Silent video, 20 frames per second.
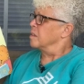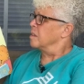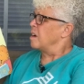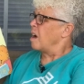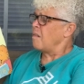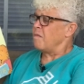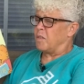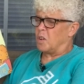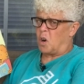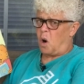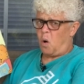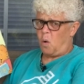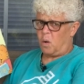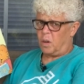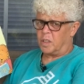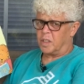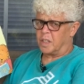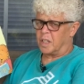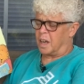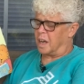Of
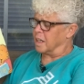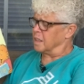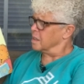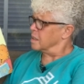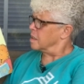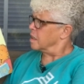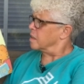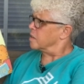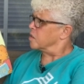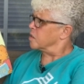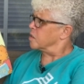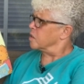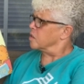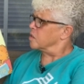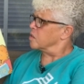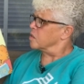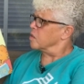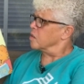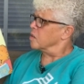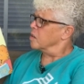course not, said
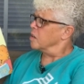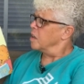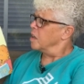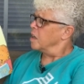Sister.